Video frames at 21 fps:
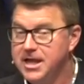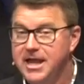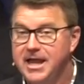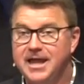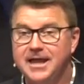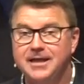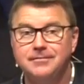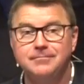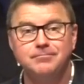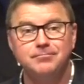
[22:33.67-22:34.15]

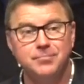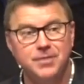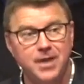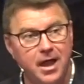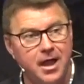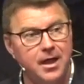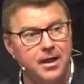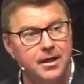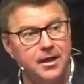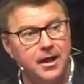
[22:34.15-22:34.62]
And
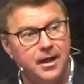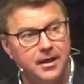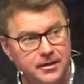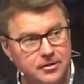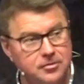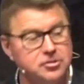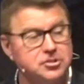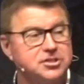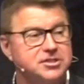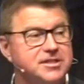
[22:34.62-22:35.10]
I, I
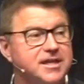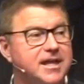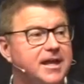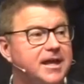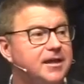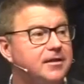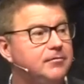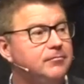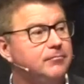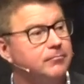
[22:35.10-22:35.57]

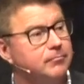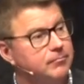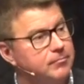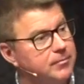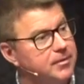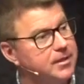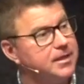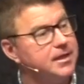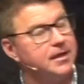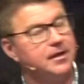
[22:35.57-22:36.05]
understand
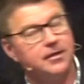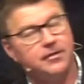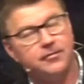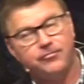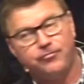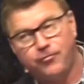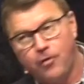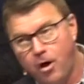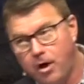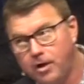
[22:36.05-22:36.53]
in a
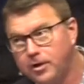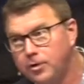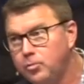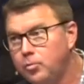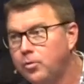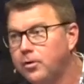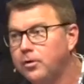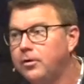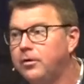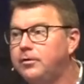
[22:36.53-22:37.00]

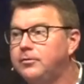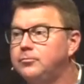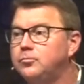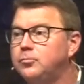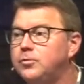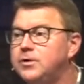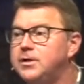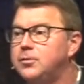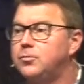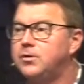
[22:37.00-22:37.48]
fallen world,
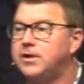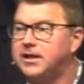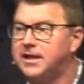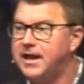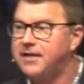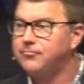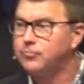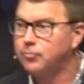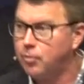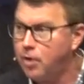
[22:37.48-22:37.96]
we, we can
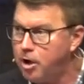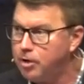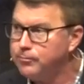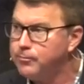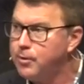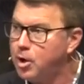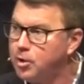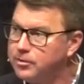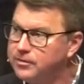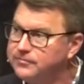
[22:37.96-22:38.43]
have the
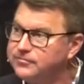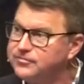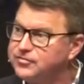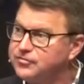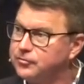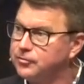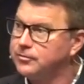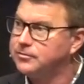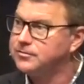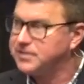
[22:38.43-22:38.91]
wrong motives
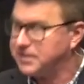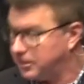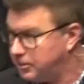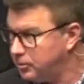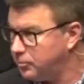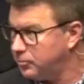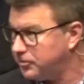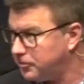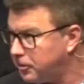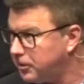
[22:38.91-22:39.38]
for
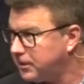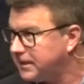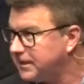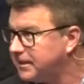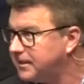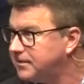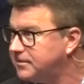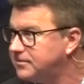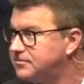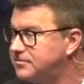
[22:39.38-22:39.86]
dealing with our
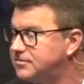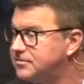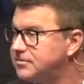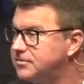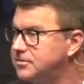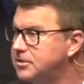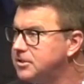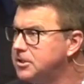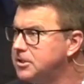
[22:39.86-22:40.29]
kids,